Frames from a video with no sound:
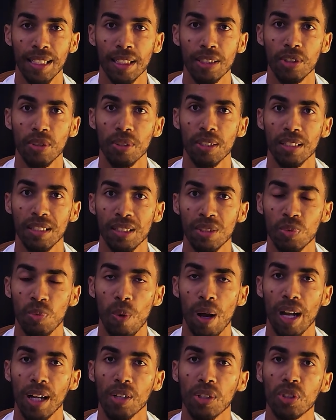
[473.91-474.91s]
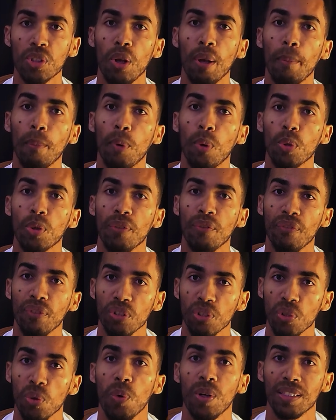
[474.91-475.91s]
So this is why it's so important
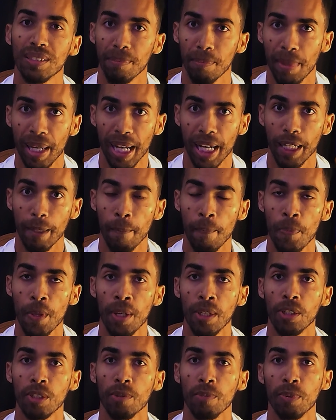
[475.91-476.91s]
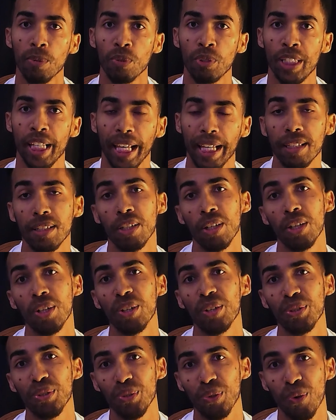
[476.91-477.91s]
for you as a man to protect
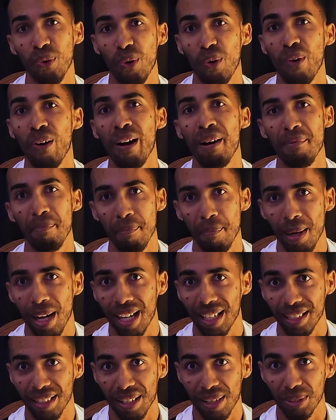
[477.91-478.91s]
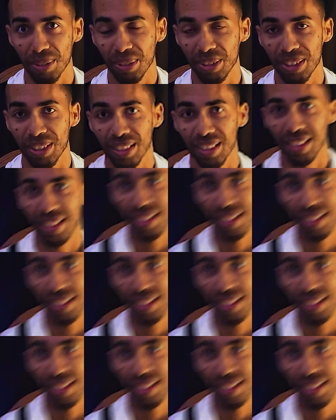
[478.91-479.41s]
your mind house.